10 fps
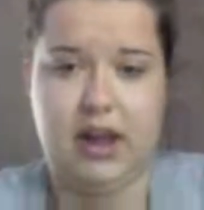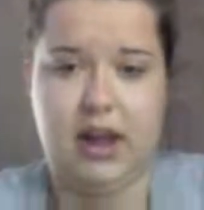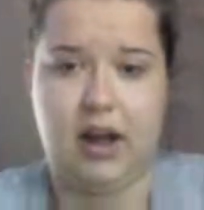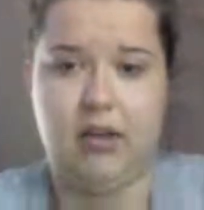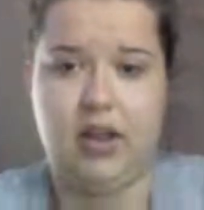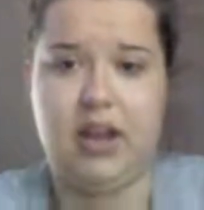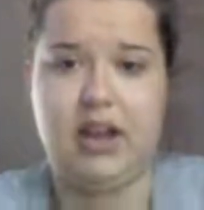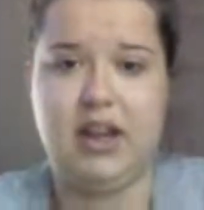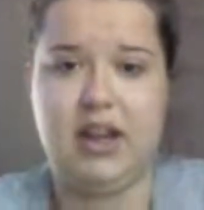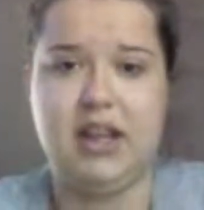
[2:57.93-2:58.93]
Yeah,
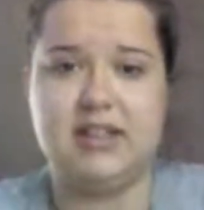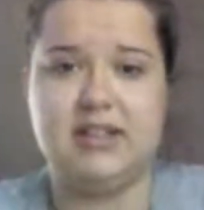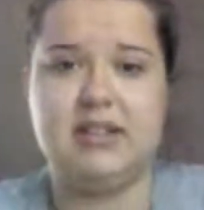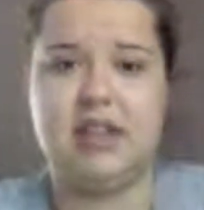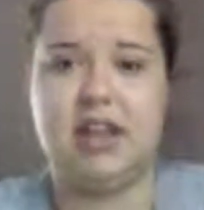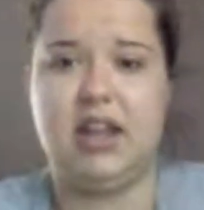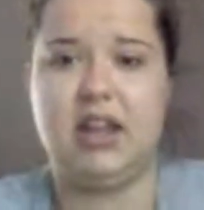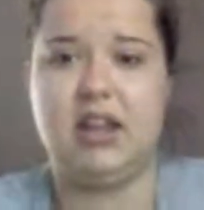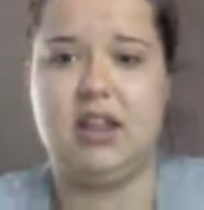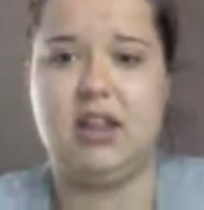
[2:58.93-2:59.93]
in his
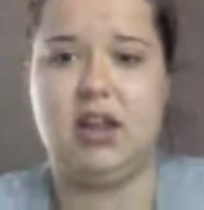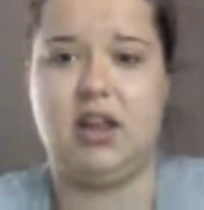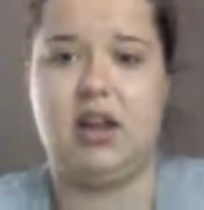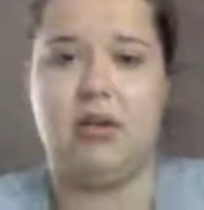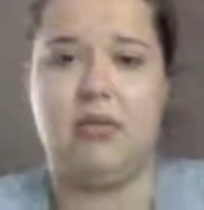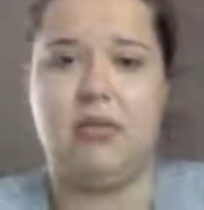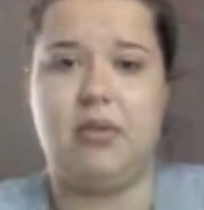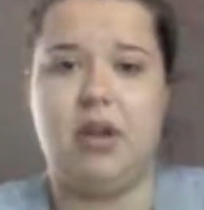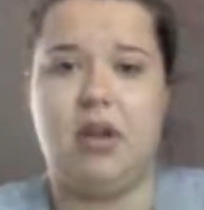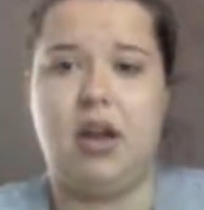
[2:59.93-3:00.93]
thing, the
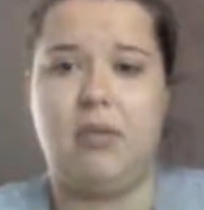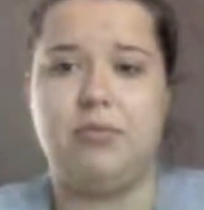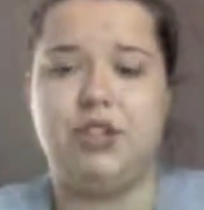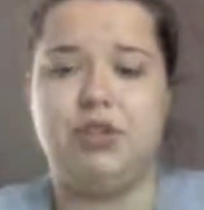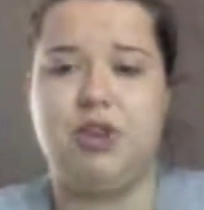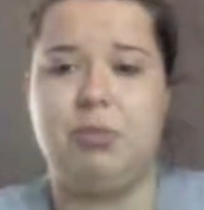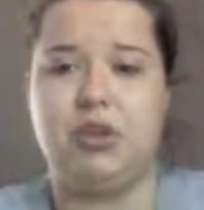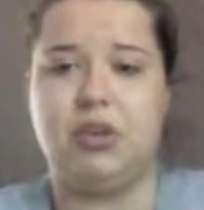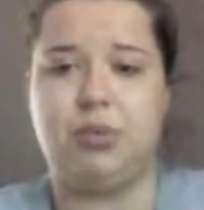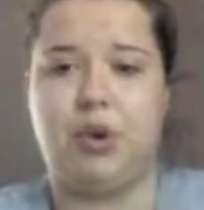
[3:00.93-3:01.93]
2
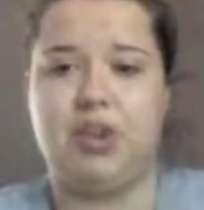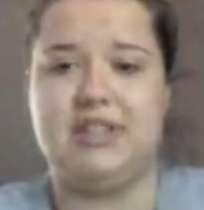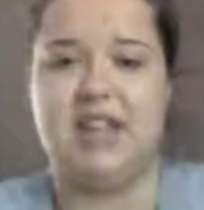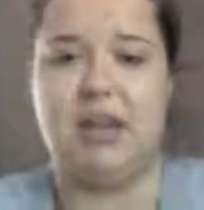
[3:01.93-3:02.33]
numbers were the